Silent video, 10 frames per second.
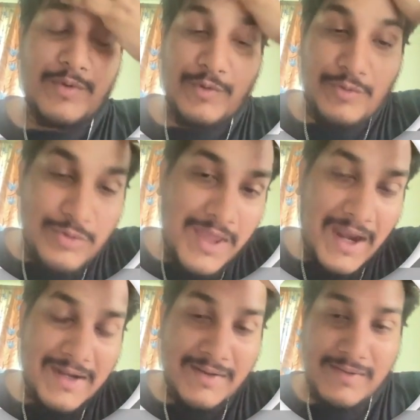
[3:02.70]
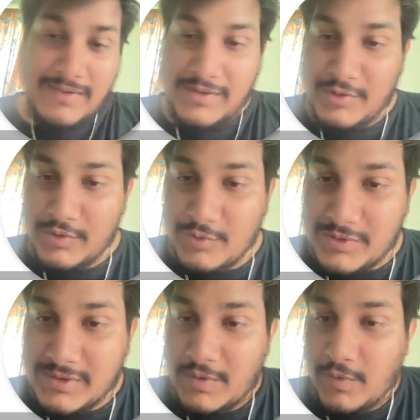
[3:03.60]
to do that you
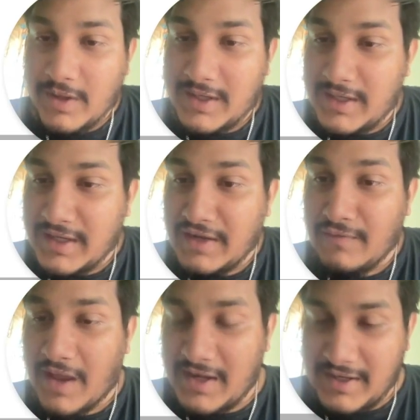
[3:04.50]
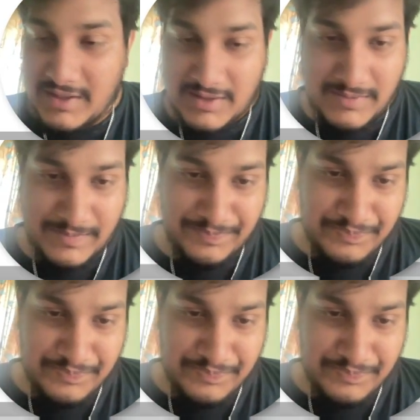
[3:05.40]
use query invalidation,